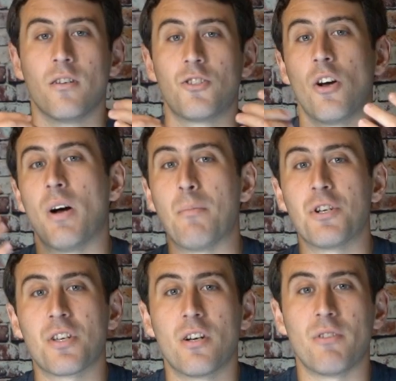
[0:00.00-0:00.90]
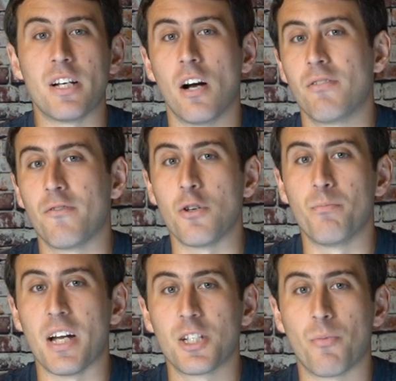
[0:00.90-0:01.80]
So I'm just going to read off a few
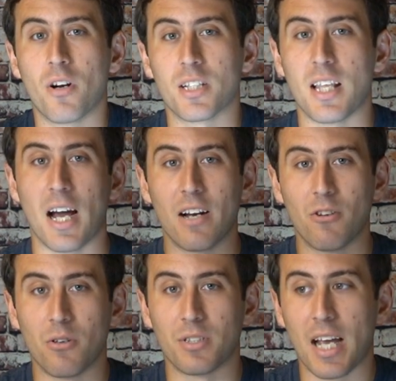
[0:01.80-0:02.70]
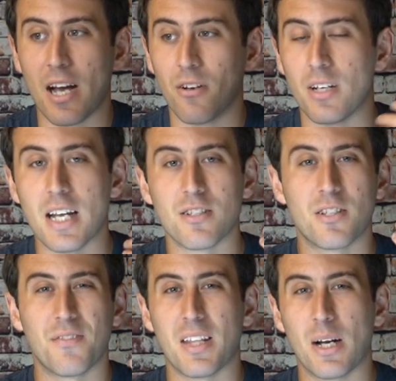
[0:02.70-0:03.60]
benchmarks that I wrote down and
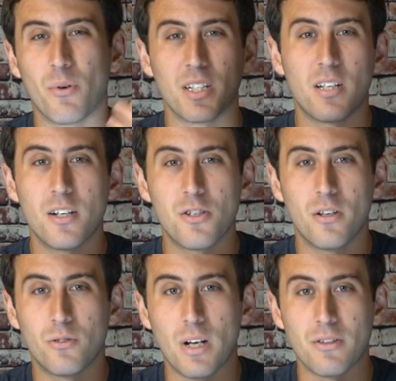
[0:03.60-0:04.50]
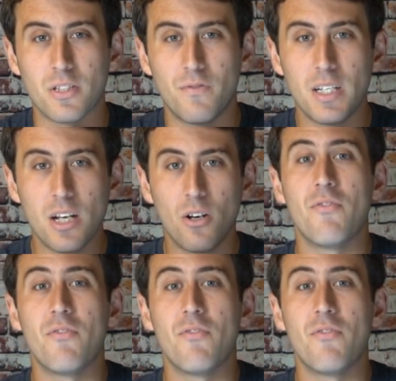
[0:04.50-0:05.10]
stuff that I want to touch on throughout this video.